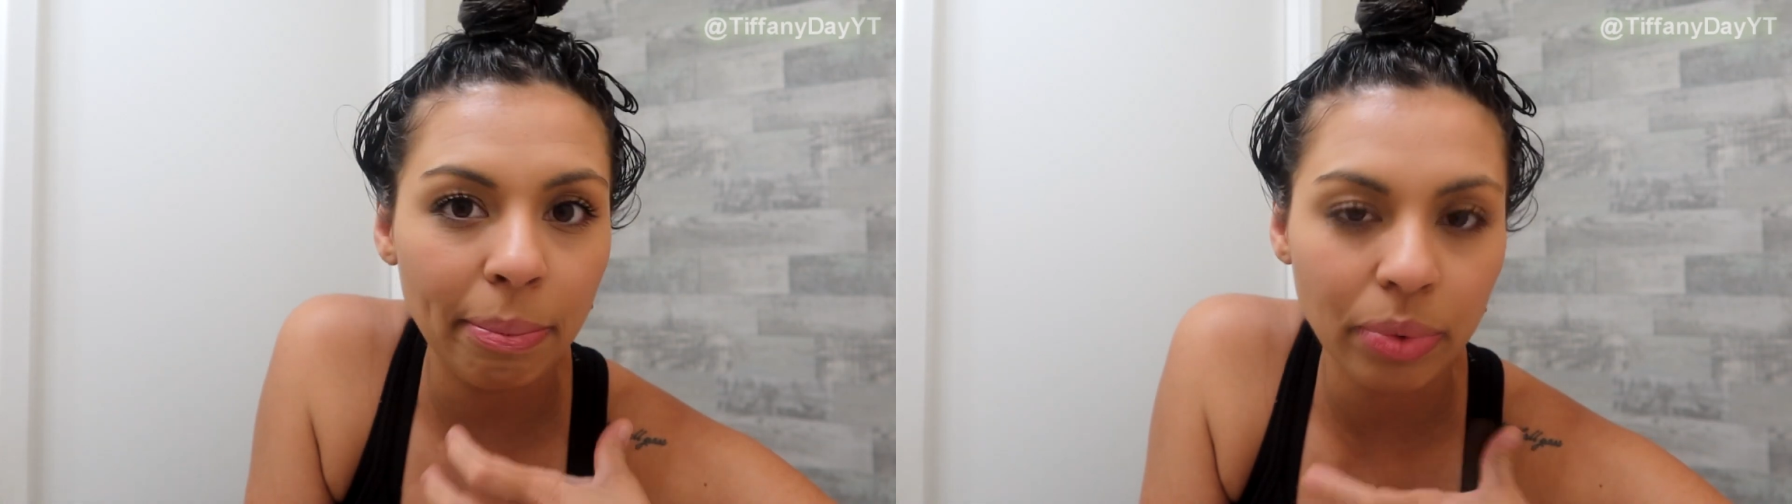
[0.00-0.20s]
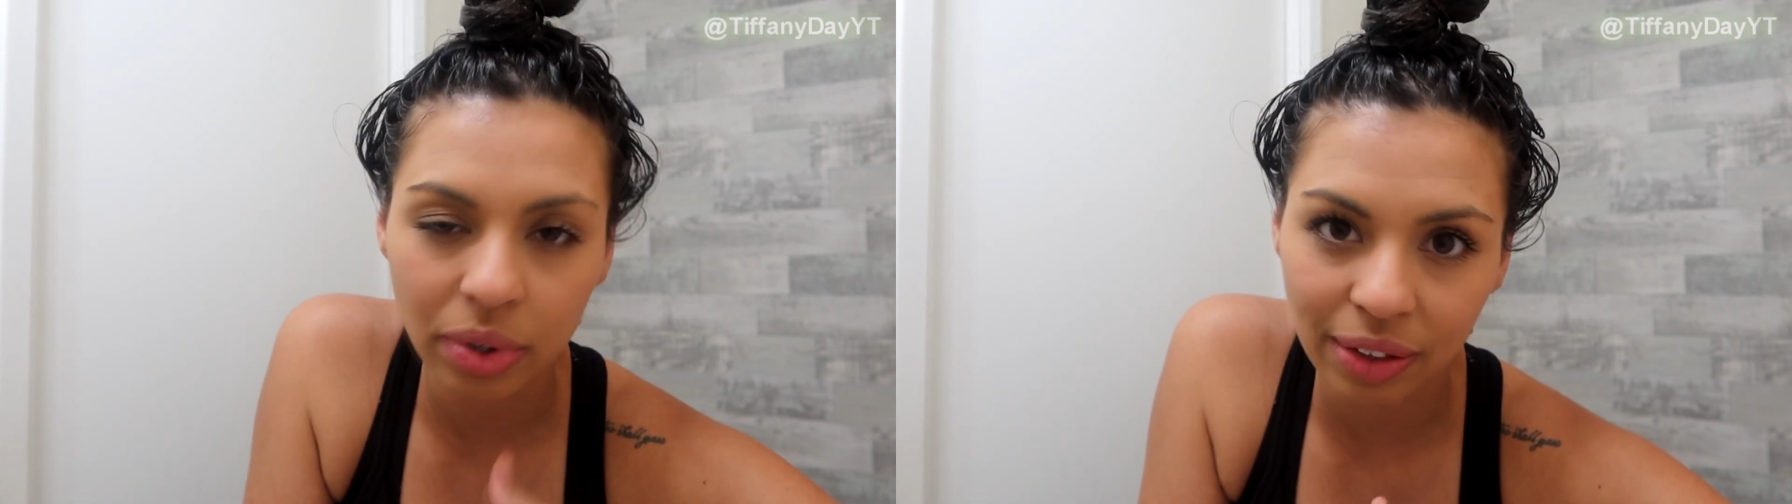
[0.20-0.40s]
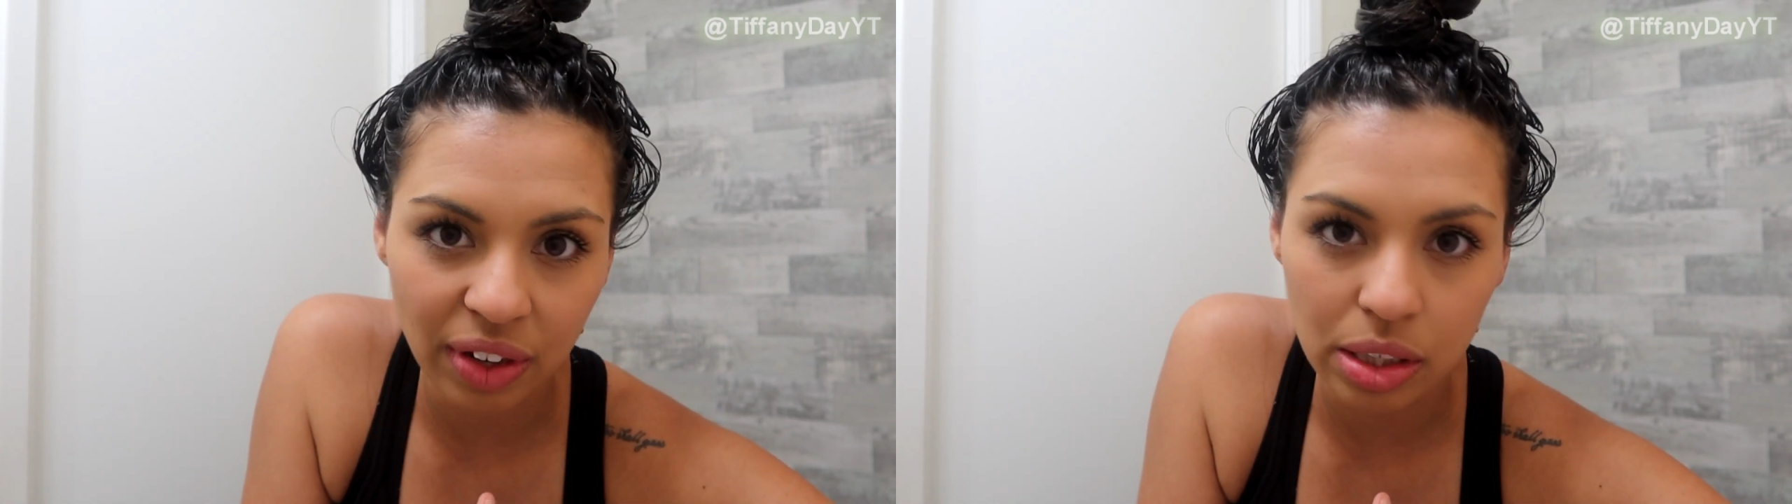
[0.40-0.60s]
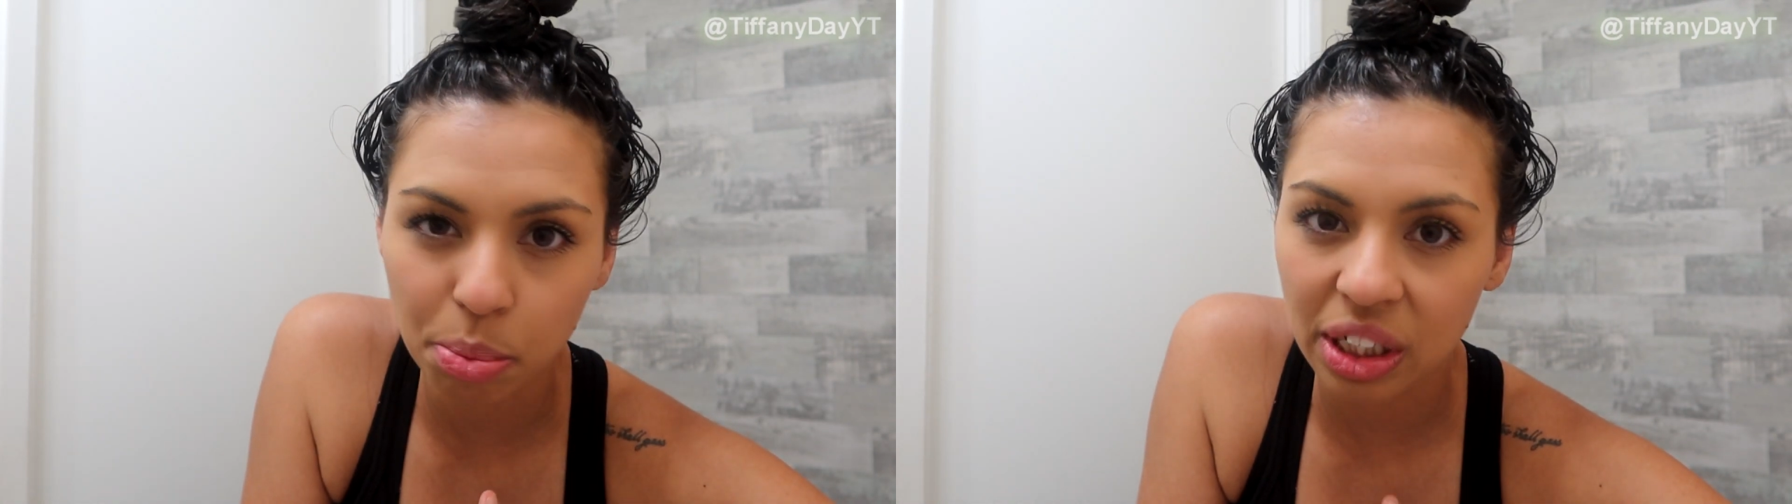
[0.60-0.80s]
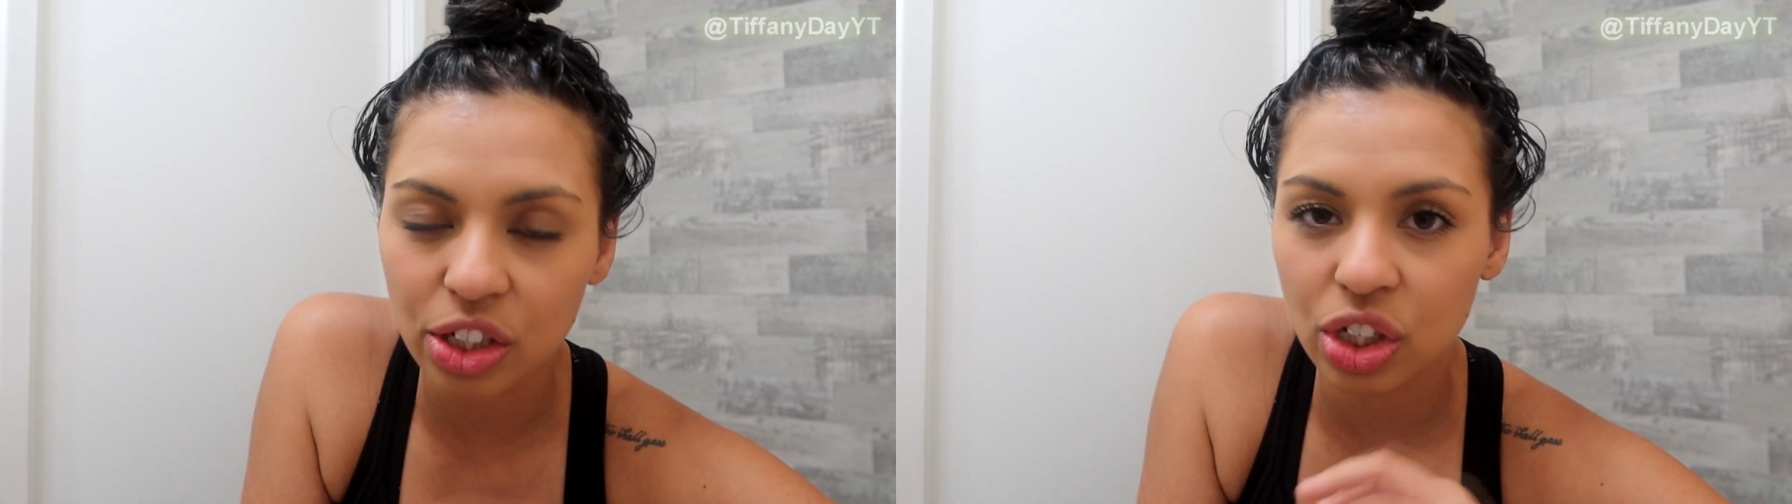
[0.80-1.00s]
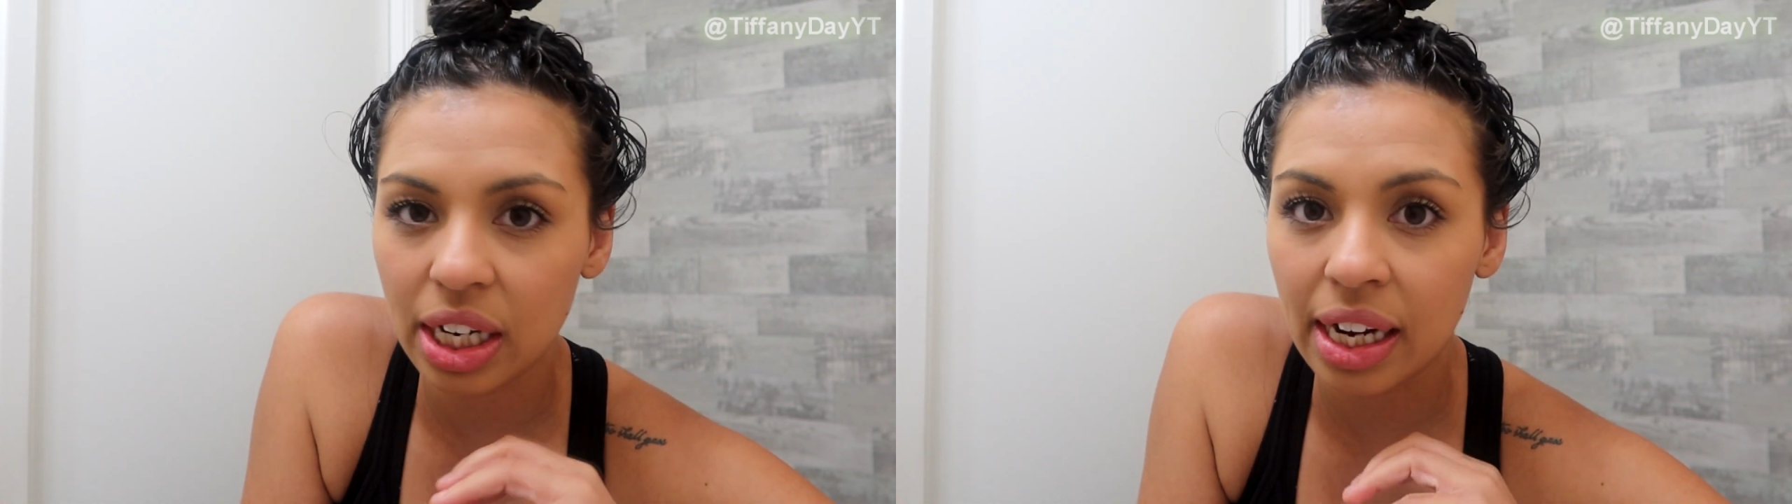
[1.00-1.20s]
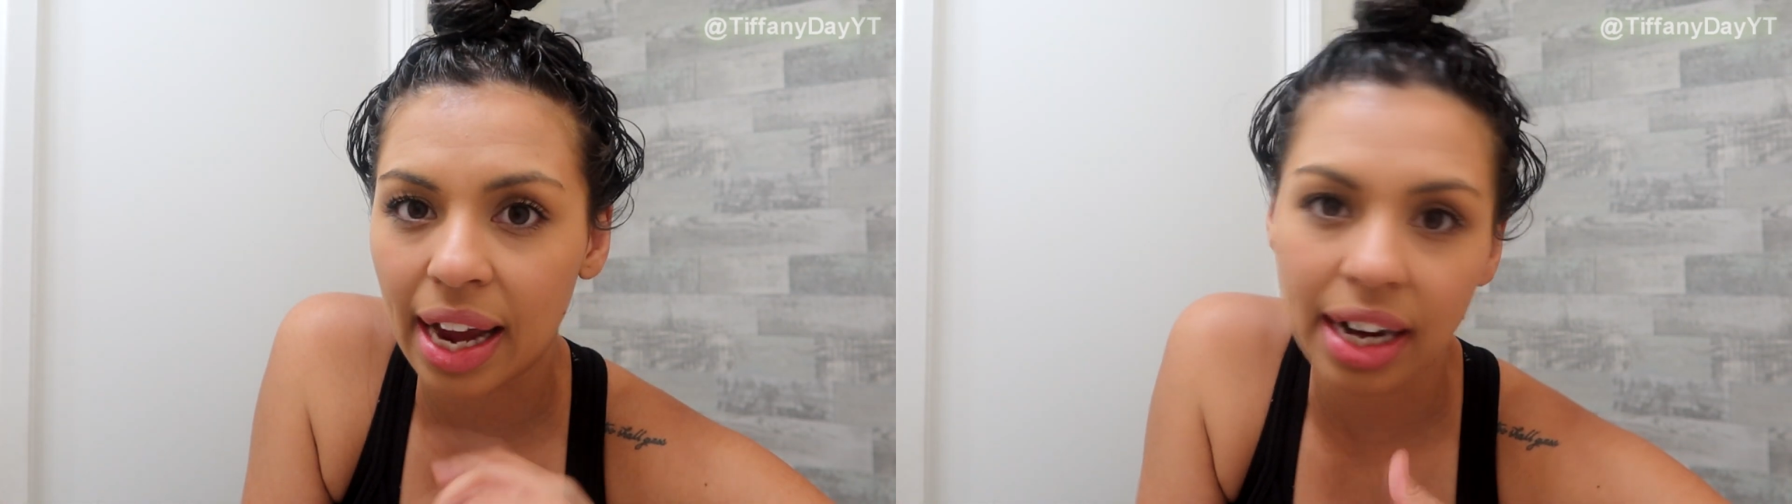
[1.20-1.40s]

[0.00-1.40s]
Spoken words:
previous bleaching,